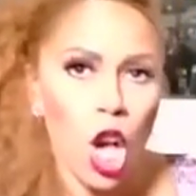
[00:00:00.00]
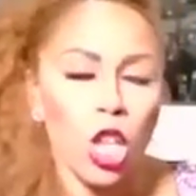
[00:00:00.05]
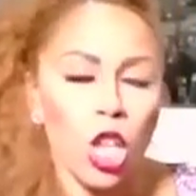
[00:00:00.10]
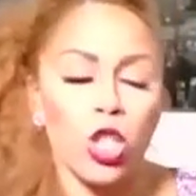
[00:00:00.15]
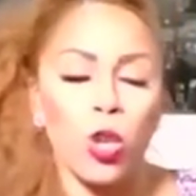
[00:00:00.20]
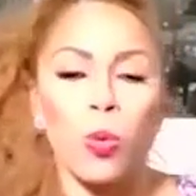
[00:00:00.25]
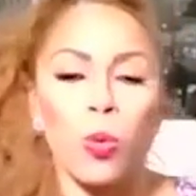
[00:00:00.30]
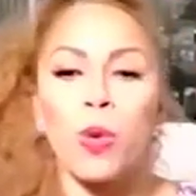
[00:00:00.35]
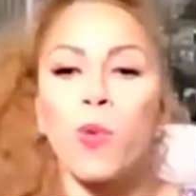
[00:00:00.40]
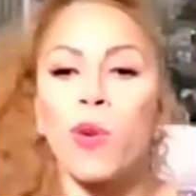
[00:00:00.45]

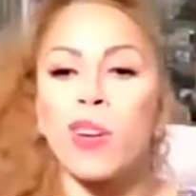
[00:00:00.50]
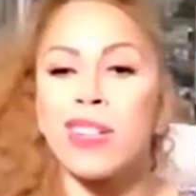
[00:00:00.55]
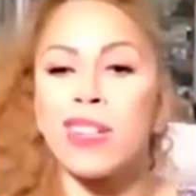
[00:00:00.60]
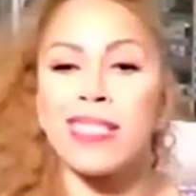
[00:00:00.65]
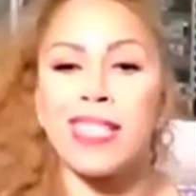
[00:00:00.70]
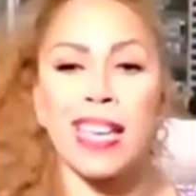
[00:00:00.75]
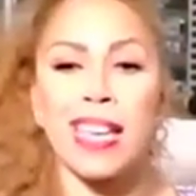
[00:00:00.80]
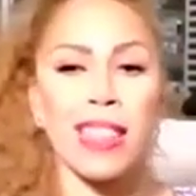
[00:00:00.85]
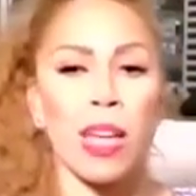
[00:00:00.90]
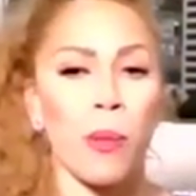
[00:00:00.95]
So we want
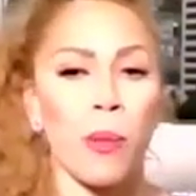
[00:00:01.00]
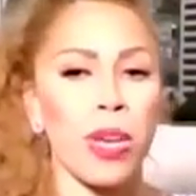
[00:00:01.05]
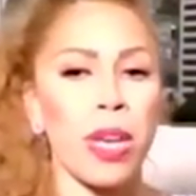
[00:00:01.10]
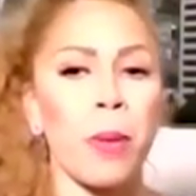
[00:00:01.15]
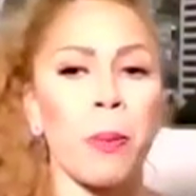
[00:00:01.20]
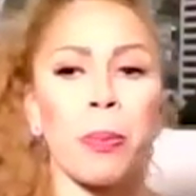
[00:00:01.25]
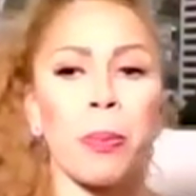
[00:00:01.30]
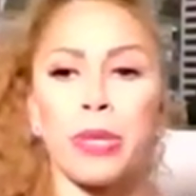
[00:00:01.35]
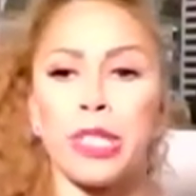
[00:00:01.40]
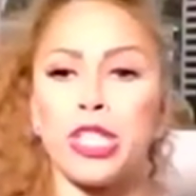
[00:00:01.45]
to say that we
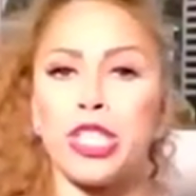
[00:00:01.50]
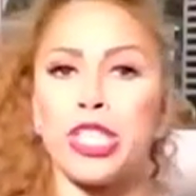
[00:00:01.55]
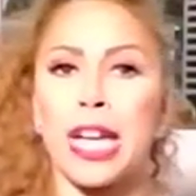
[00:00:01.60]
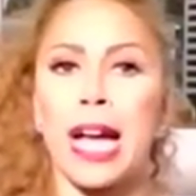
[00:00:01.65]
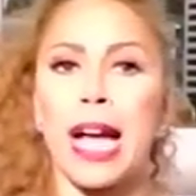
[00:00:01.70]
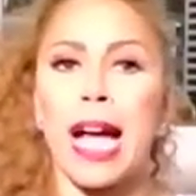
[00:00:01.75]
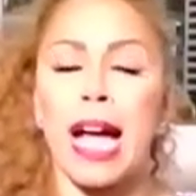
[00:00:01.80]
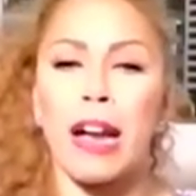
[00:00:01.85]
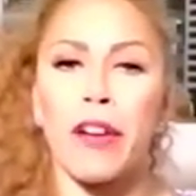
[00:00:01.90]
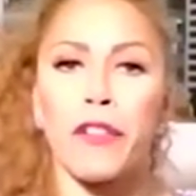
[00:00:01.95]

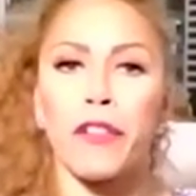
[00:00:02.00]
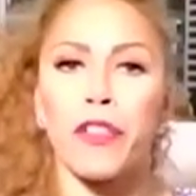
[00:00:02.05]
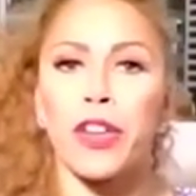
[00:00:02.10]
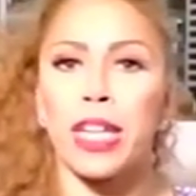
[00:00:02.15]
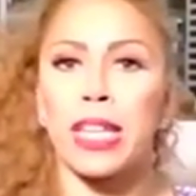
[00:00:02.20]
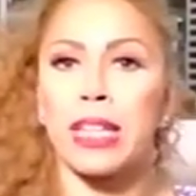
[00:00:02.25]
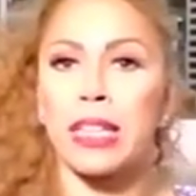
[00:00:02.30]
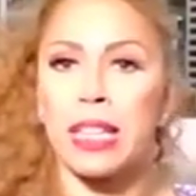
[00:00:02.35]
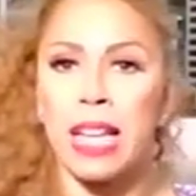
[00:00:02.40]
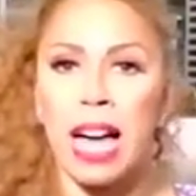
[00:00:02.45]
appreciate
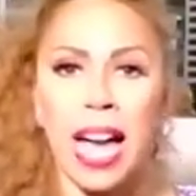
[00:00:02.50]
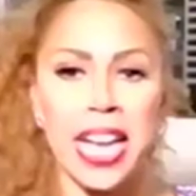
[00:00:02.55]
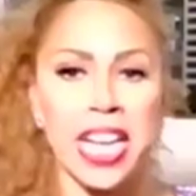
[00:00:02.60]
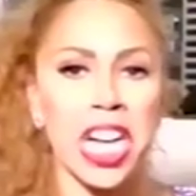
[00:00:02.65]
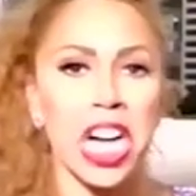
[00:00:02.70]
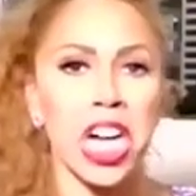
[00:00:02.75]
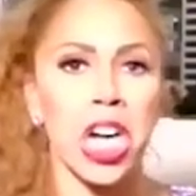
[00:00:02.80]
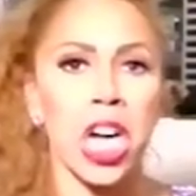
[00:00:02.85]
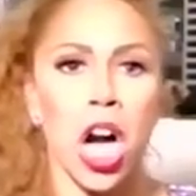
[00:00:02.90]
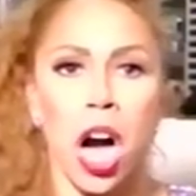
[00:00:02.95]
every like,
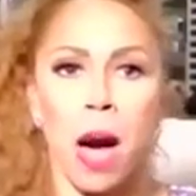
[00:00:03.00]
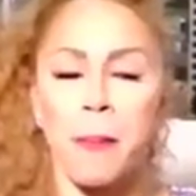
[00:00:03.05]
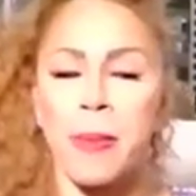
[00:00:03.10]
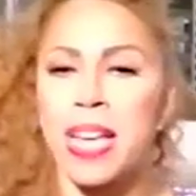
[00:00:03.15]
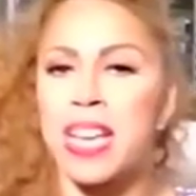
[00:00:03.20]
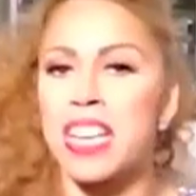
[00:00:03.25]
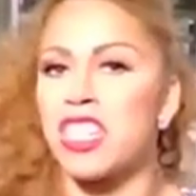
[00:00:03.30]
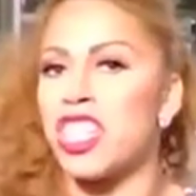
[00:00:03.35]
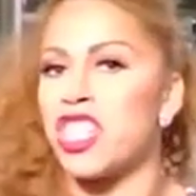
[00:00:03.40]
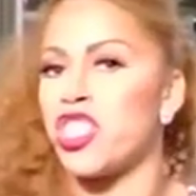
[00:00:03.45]

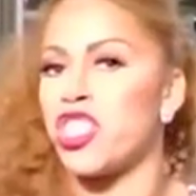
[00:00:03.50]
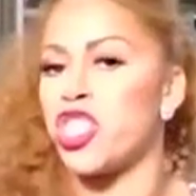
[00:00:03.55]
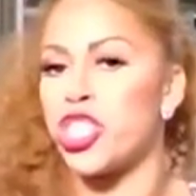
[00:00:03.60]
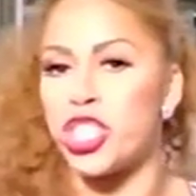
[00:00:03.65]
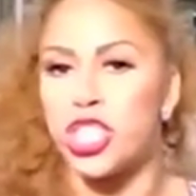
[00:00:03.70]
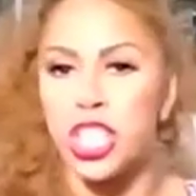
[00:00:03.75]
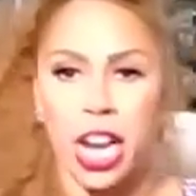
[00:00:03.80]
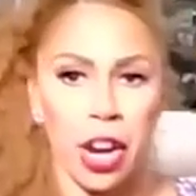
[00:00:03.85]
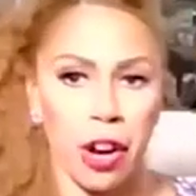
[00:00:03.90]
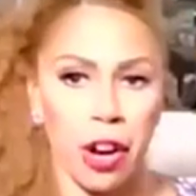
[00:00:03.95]
comment, and
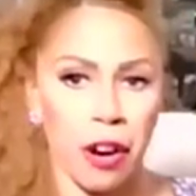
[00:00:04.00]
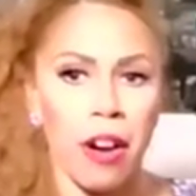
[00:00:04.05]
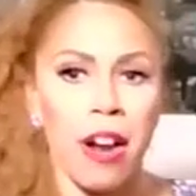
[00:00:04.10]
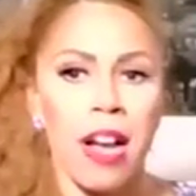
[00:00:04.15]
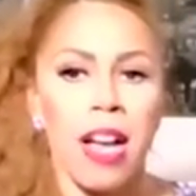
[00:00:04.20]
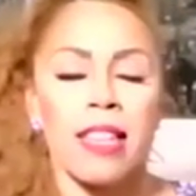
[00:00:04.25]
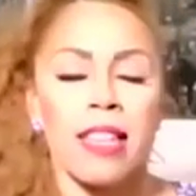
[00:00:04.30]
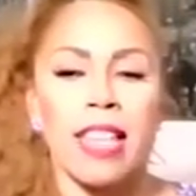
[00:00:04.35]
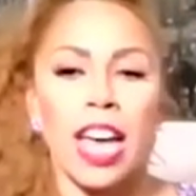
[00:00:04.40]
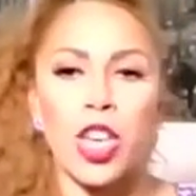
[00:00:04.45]
share
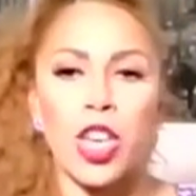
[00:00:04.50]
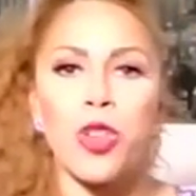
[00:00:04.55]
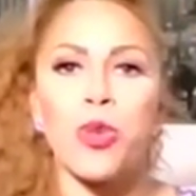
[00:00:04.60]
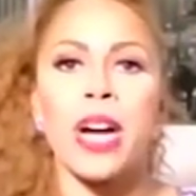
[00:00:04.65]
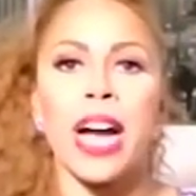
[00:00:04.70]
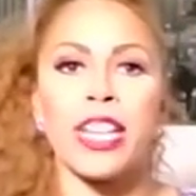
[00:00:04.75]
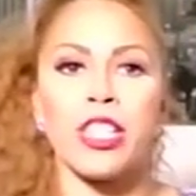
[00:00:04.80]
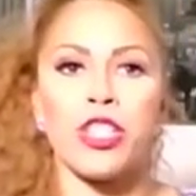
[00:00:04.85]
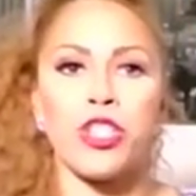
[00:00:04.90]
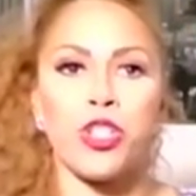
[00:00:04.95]
that you
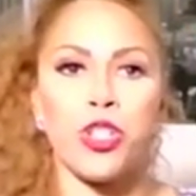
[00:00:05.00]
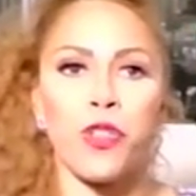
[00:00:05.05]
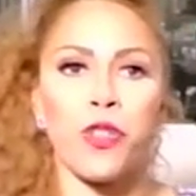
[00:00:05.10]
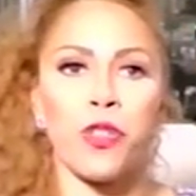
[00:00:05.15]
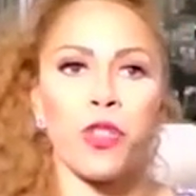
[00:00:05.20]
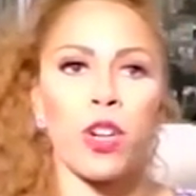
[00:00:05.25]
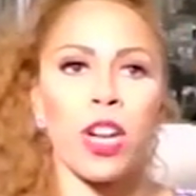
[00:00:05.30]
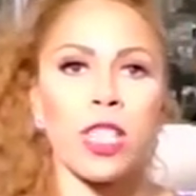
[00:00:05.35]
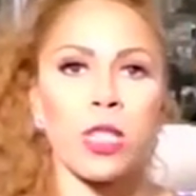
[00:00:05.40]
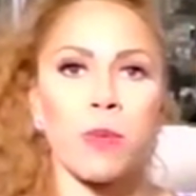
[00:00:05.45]
guys do
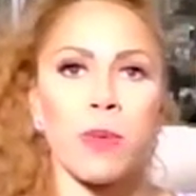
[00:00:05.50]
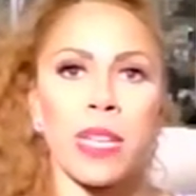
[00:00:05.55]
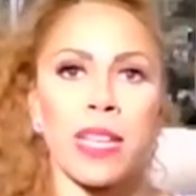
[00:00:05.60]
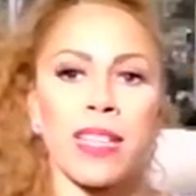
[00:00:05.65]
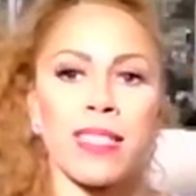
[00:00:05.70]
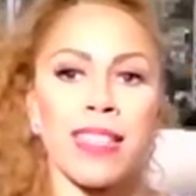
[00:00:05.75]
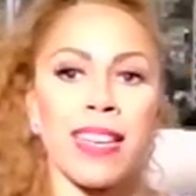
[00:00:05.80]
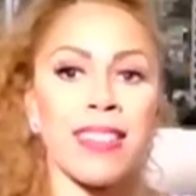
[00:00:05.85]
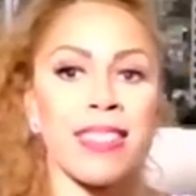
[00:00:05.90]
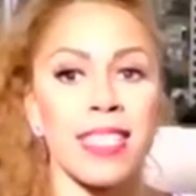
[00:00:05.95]
for us,
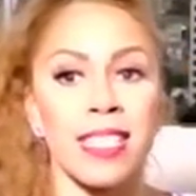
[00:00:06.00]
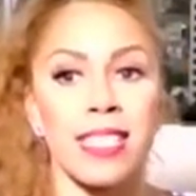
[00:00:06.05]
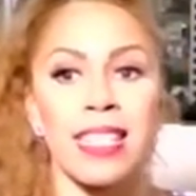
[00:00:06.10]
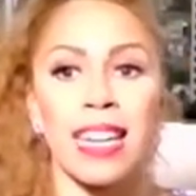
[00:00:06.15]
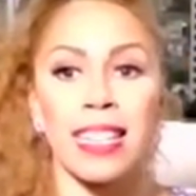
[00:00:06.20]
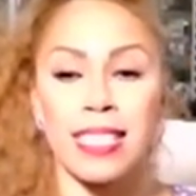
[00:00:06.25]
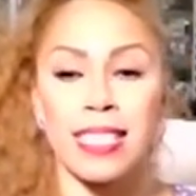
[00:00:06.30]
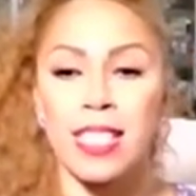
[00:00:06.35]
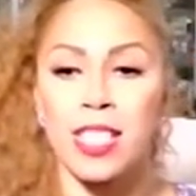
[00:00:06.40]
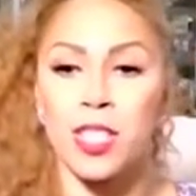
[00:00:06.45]
because it just
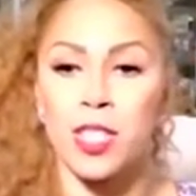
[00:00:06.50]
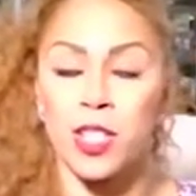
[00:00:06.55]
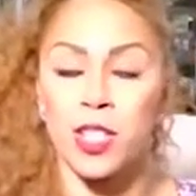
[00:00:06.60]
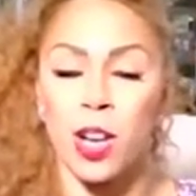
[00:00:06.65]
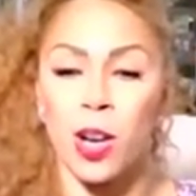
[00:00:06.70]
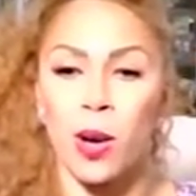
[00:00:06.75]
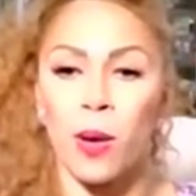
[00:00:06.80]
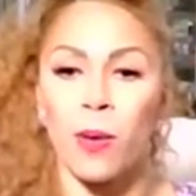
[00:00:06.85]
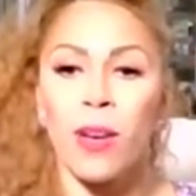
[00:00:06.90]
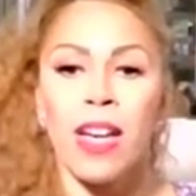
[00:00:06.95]
lets us
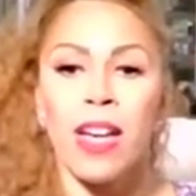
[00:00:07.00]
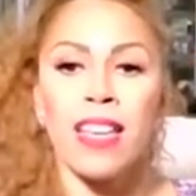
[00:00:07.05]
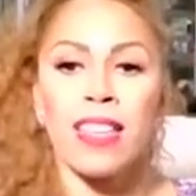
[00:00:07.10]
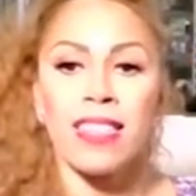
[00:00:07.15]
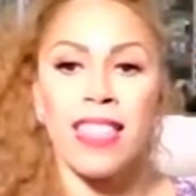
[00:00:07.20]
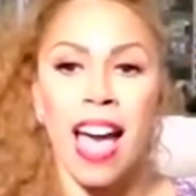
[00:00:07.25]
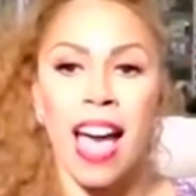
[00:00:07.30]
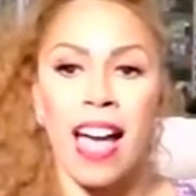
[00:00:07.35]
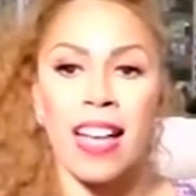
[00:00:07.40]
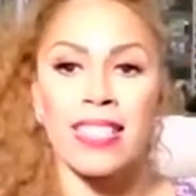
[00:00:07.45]
know
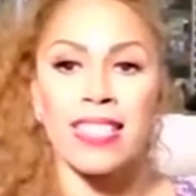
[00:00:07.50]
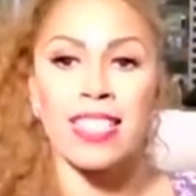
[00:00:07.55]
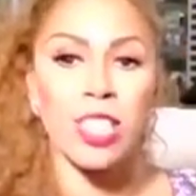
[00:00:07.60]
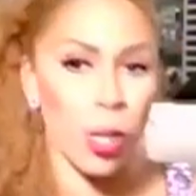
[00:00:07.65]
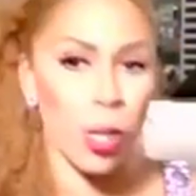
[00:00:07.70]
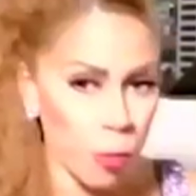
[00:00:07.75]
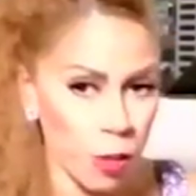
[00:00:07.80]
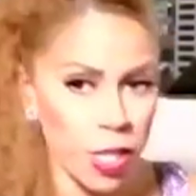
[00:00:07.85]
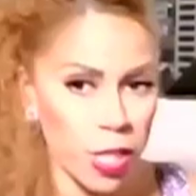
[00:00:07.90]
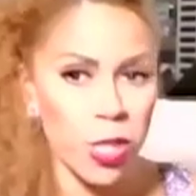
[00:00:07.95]
that
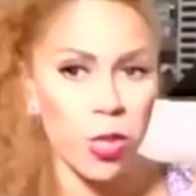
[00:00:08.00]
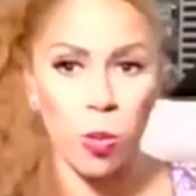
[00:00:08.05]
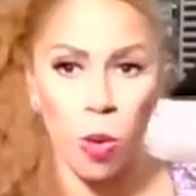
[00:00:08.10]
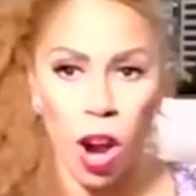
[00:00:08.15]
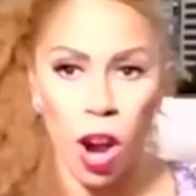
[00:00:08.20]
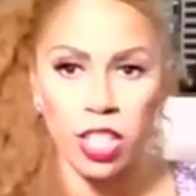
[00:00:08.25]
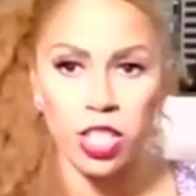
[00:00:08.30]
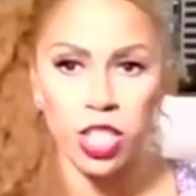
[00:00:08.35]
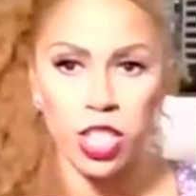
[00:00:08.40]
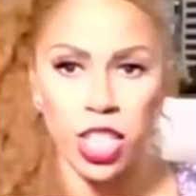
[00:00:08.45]
someone's
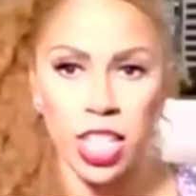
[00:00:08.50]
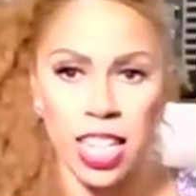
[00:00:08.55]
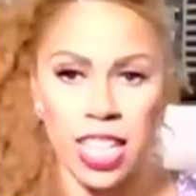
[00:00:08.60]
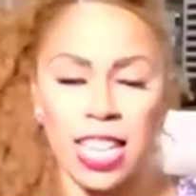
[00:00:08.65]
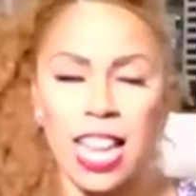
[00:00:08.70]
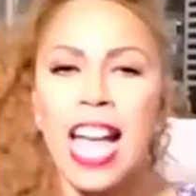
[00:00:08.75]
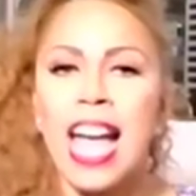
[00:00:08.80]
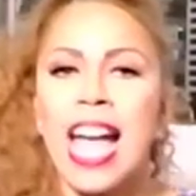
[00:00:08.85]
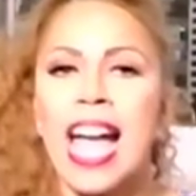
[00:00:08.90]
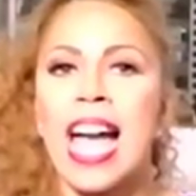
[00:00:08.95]

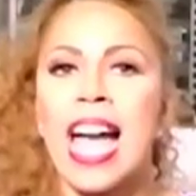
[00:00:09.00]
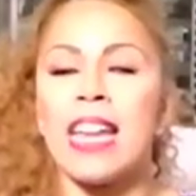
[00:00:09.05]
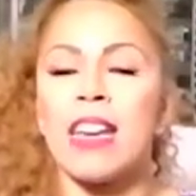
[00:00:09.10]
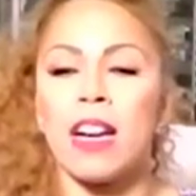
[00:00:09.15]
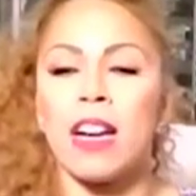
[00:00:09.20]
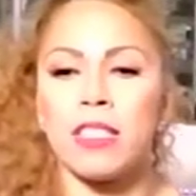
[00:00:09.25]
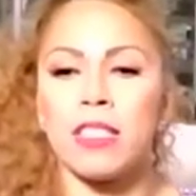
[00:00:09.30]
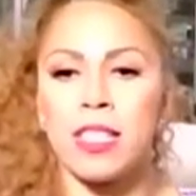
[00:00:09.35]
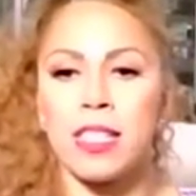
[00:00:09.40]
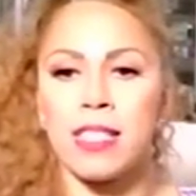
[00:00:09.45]
watching. And
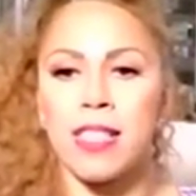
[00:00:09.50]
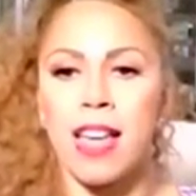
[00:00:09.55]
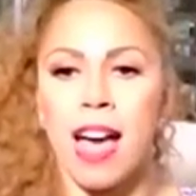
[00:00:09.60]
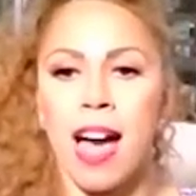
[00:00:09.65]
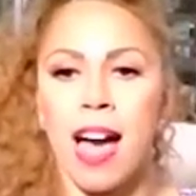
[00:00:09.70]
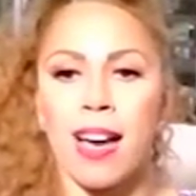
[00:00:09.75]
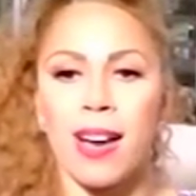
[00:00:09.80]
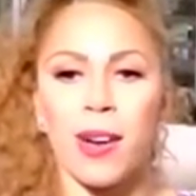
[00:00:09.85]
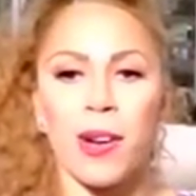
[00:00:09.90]
not just that,